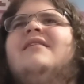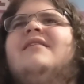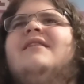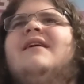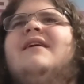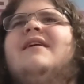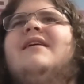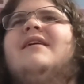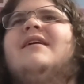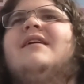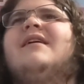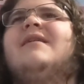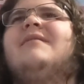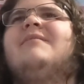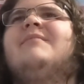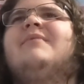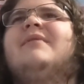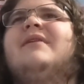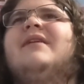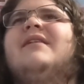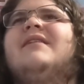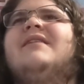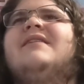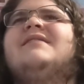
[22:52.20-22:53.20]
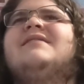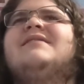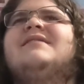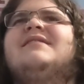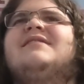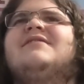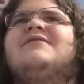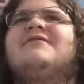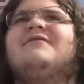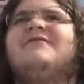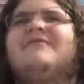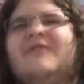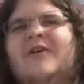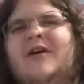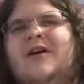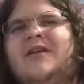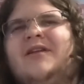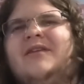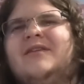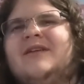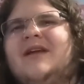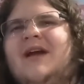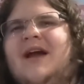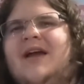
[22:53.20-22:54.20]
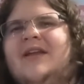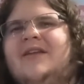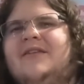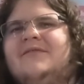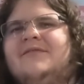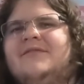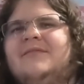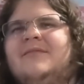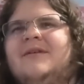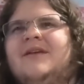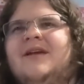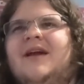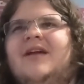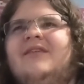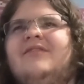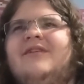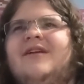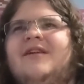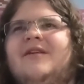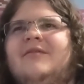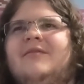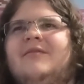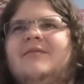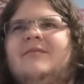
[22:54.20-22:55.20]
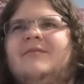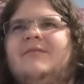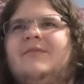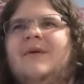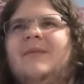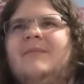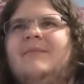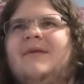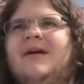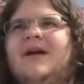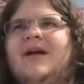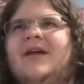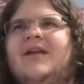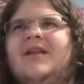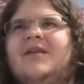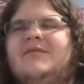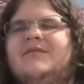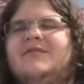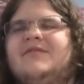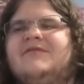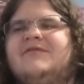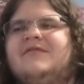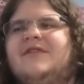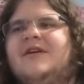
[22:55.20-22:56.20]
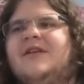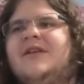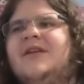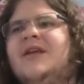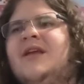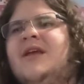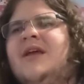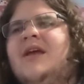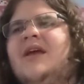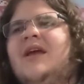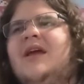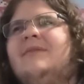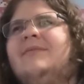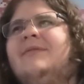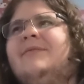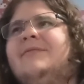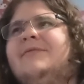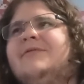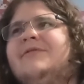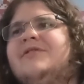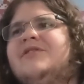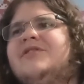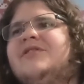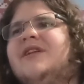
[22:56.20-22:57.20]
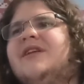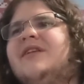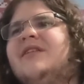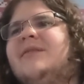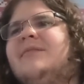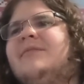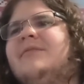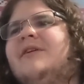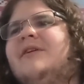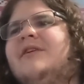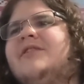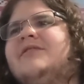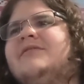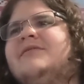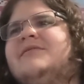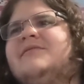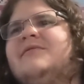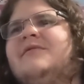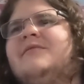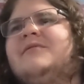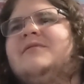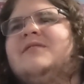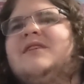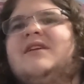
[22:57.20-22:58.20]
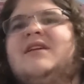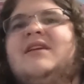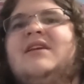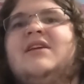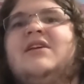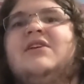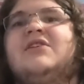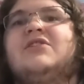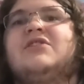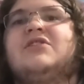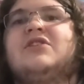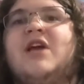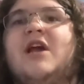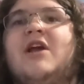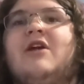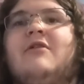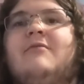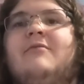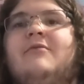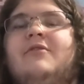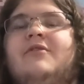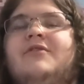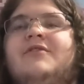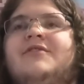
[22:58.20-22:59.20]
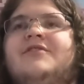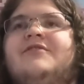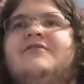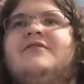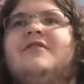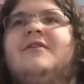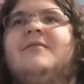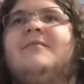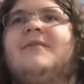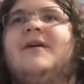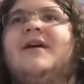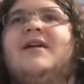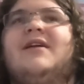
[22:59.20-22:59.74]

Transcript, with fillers: Like, but at least it's fun, kind of, to me. I thought it went by and it was fun. And people were shitting LeBron James' performance like, he is terrible in this film.